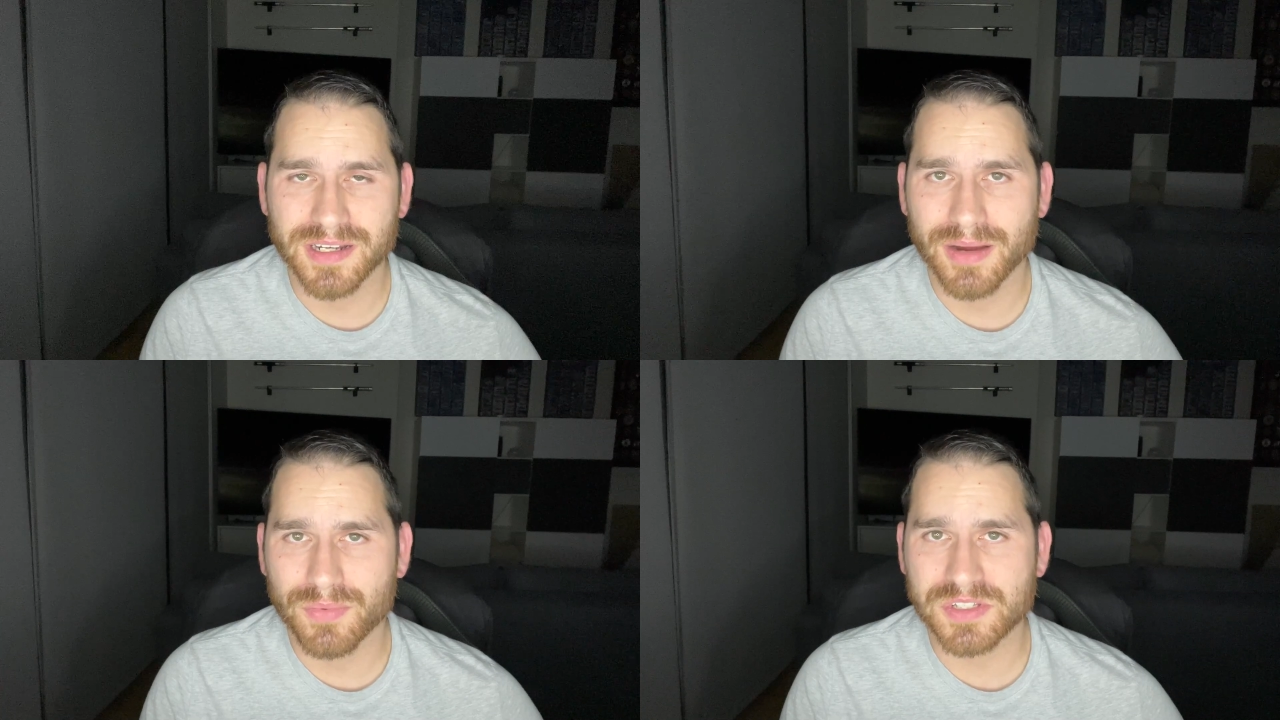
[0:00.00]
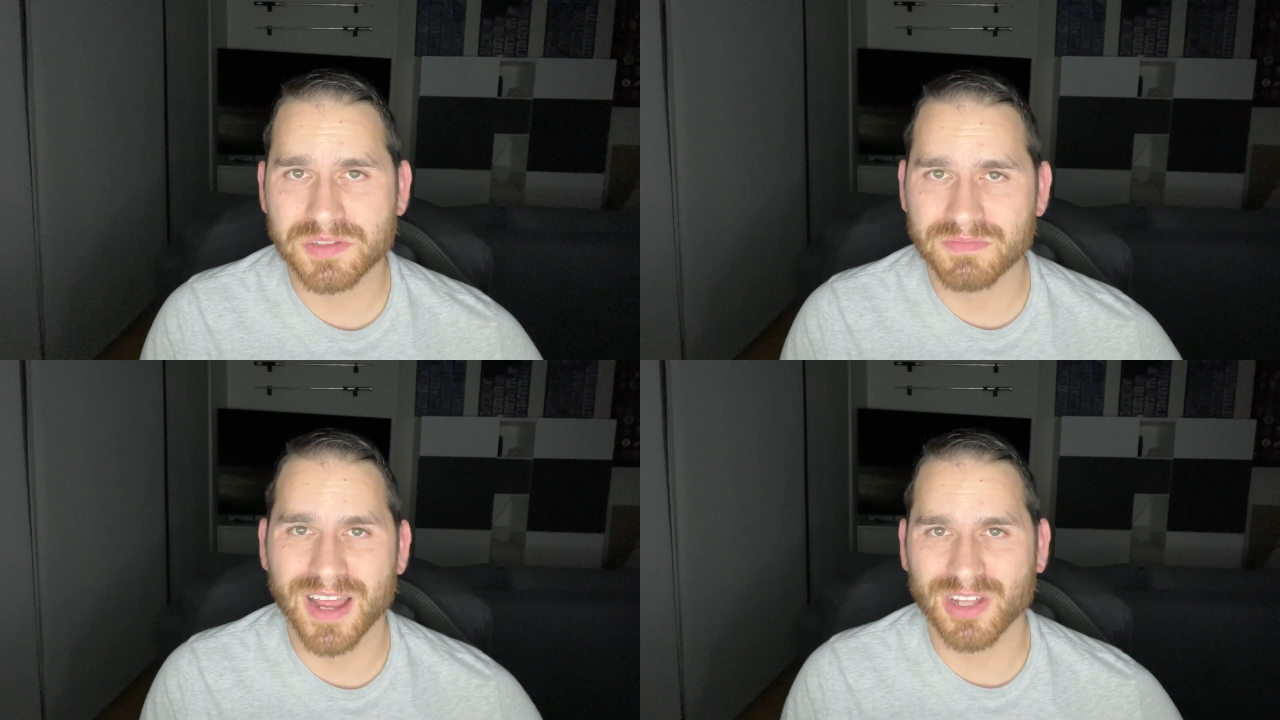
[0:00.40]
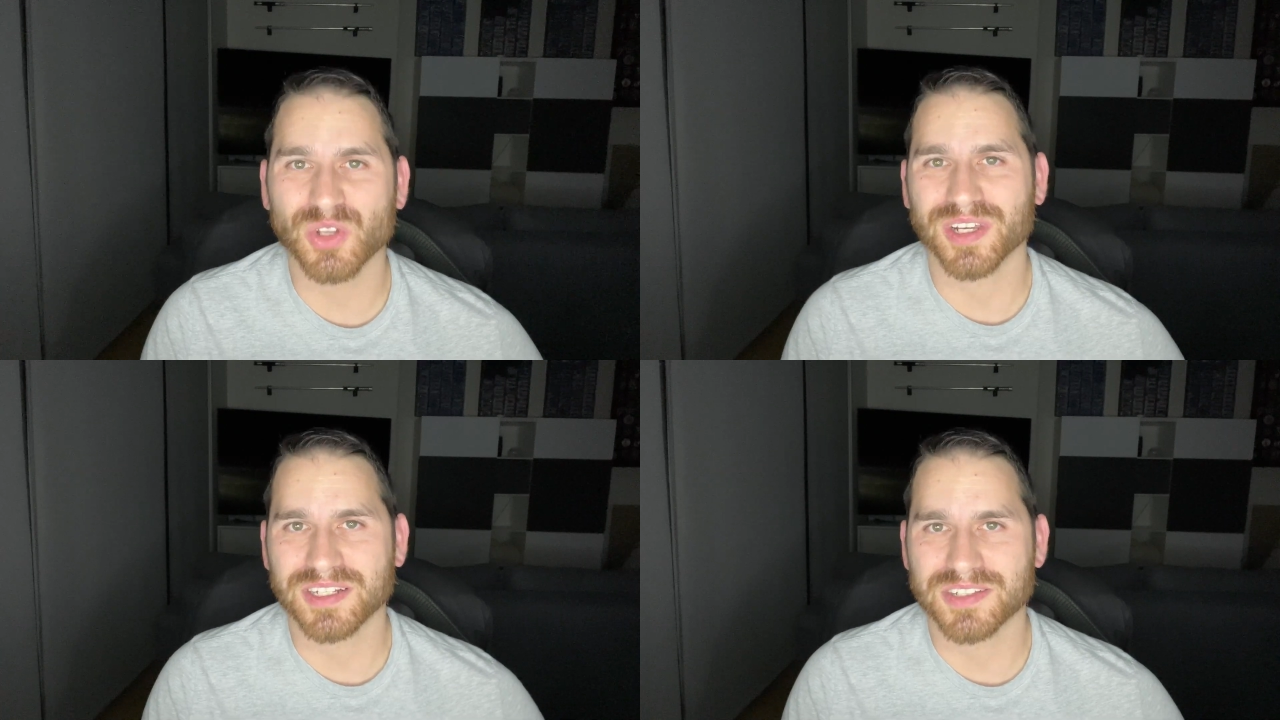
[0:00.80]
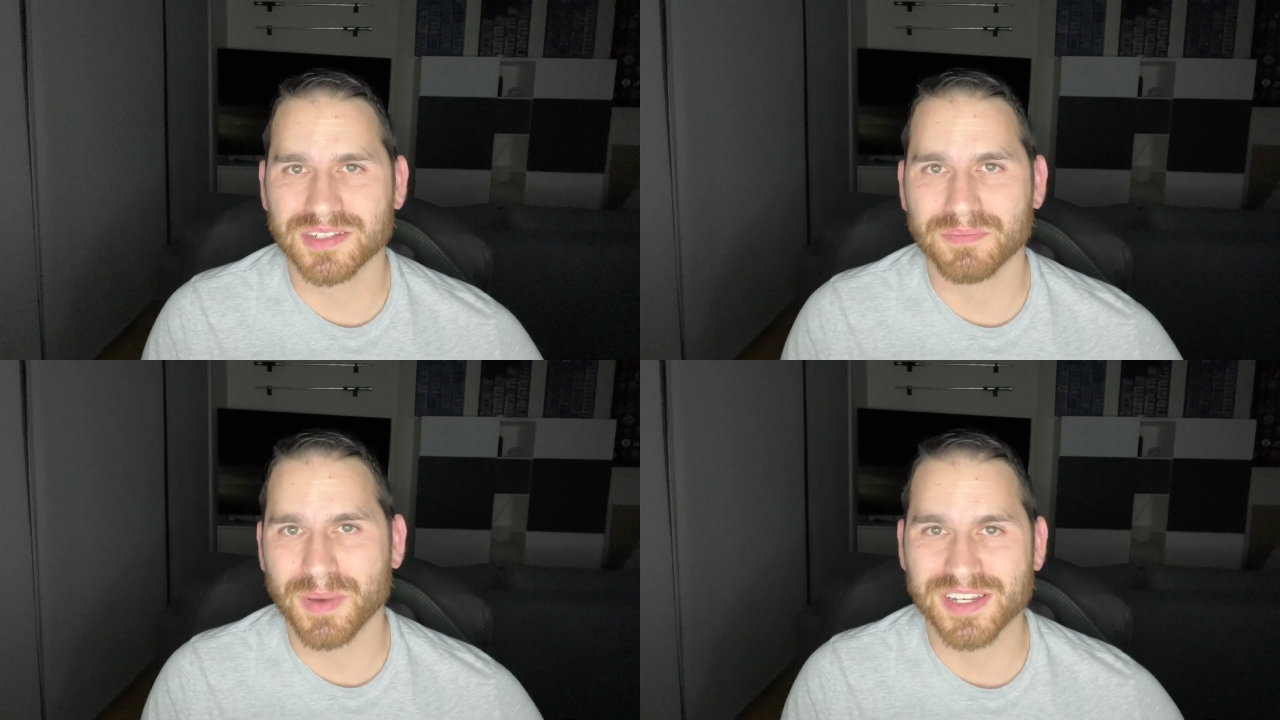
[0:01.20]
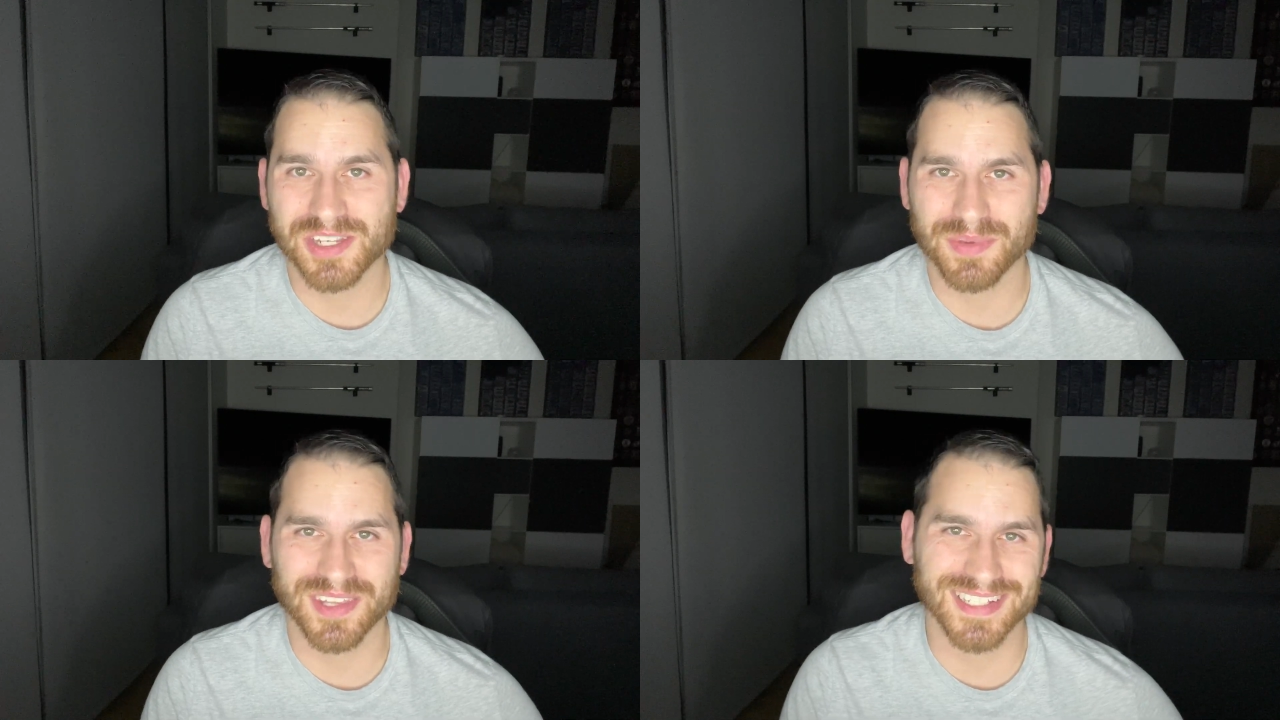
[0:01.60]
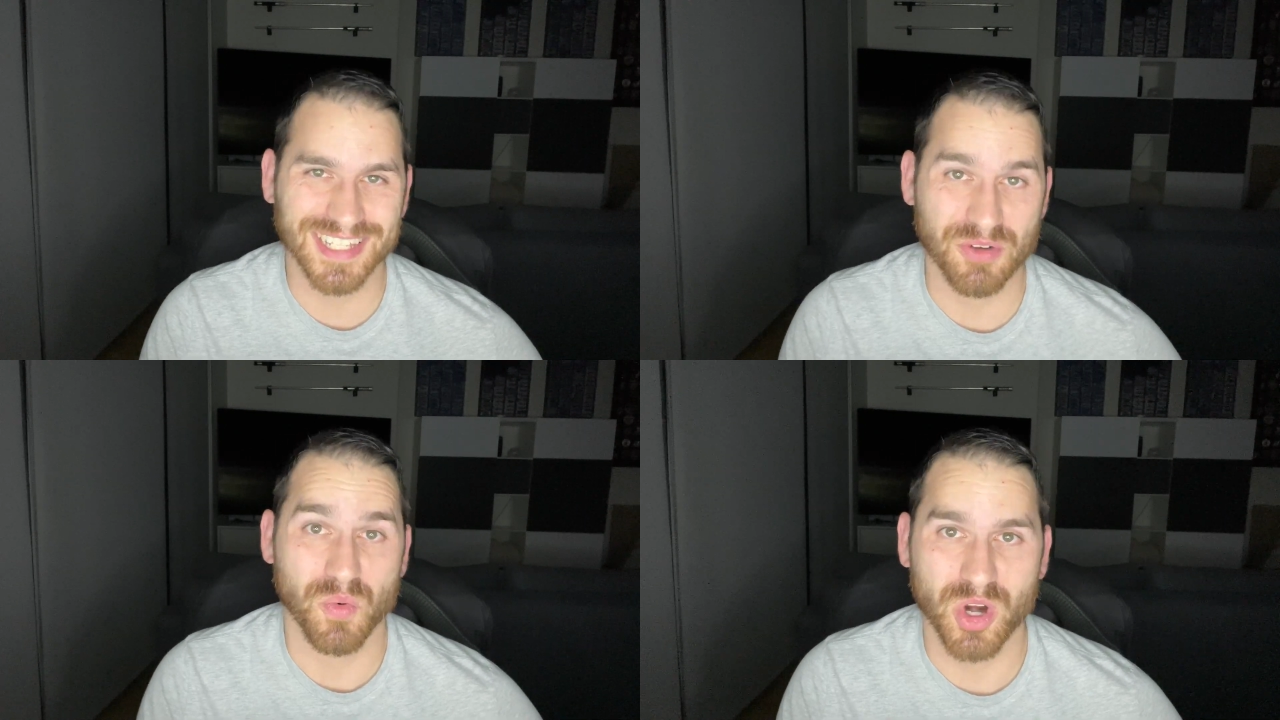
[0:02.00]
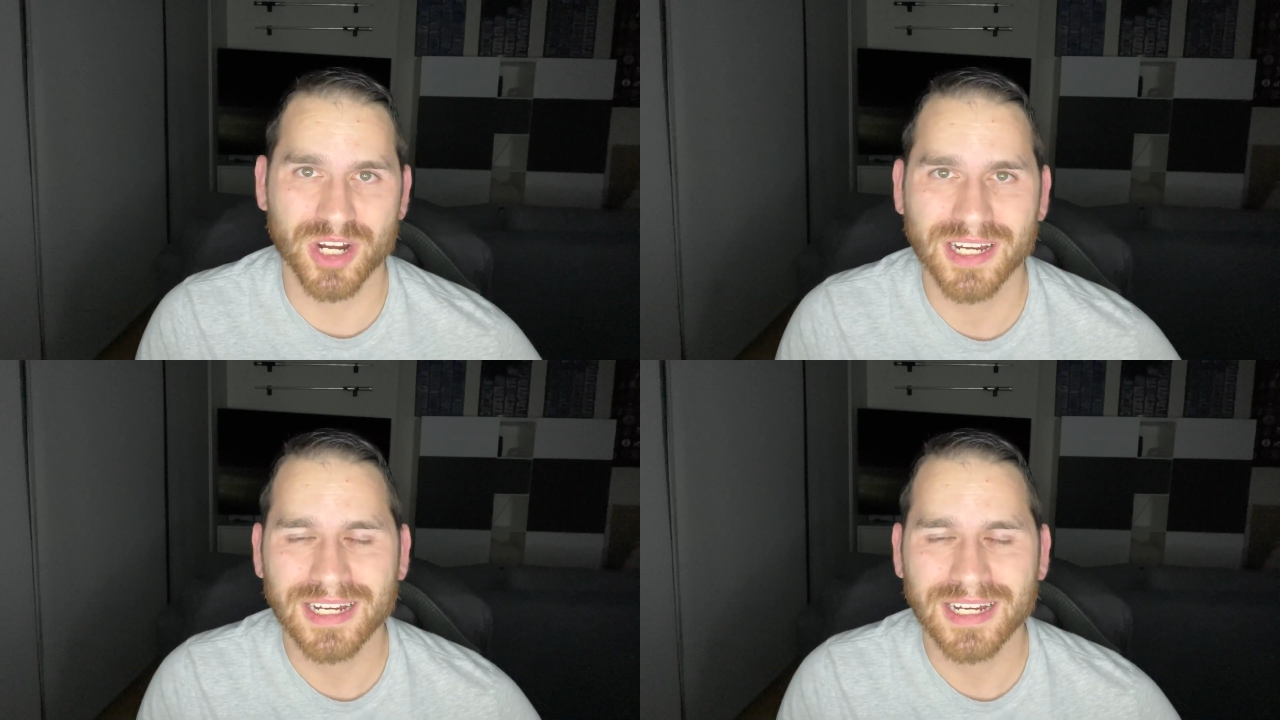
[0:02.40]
and I was not looking to buy something that didn't work.